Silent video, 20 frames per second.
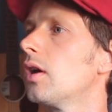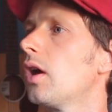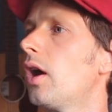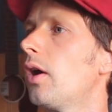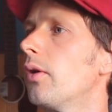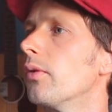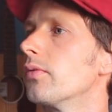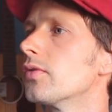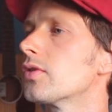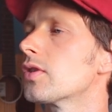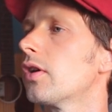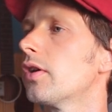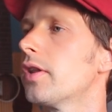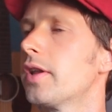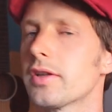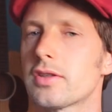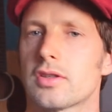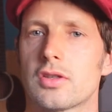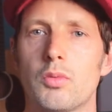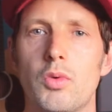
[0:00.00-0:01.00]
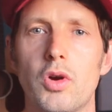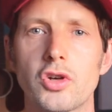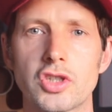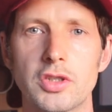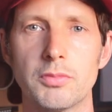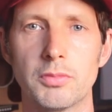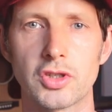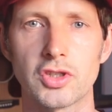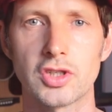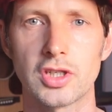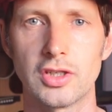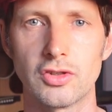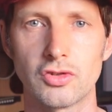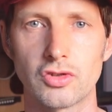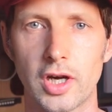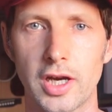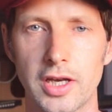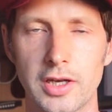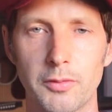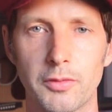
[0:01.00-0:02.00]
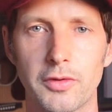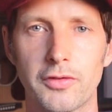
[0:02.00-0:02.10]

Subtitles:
Oh, sorry, that's the washing machine draining.